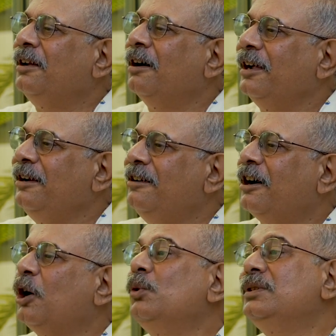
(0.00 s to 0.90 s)
guide,
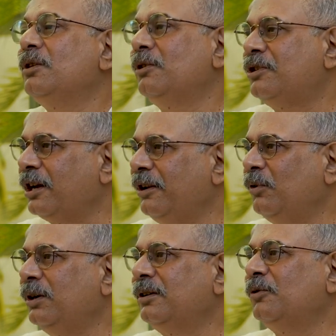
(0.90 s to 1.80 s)
how is your
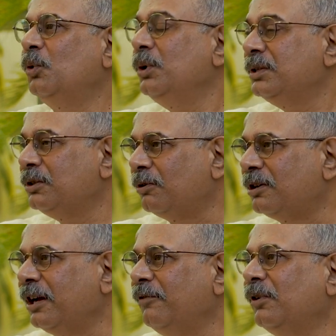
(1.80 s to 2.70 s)
driver, who is your
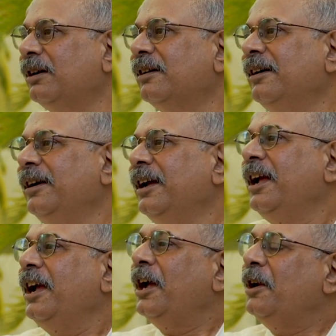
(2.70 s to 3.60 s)
driver,
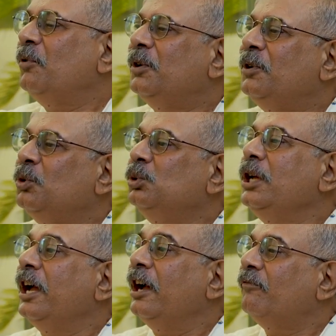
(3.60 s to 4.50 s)
and do
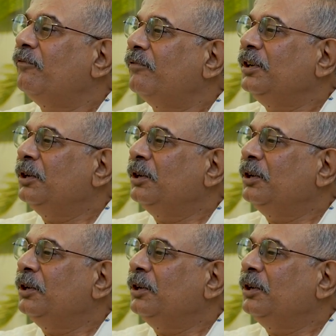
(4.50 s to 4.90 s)
they have,